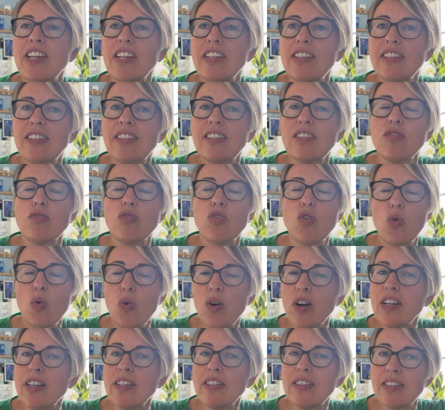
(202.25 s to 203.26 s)
is
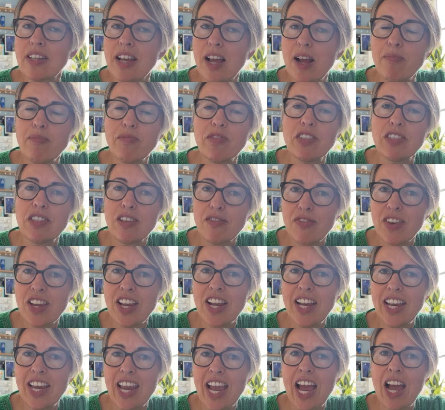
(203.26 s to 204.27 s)
quite
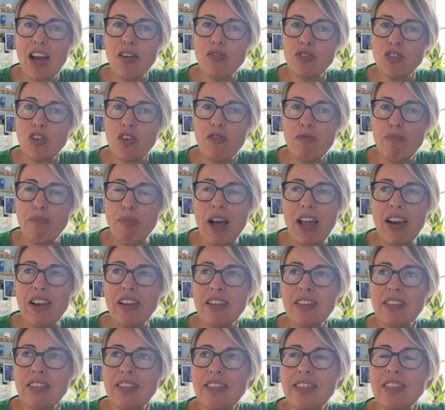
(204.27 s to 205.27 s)
severely out of
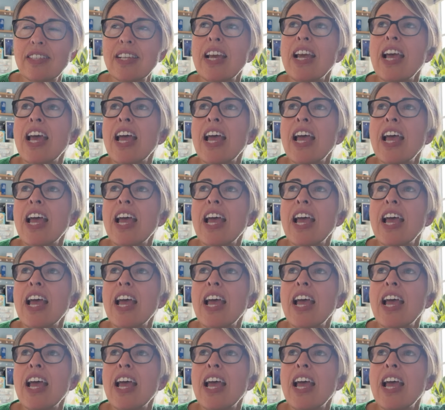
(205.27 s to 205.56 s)
balance.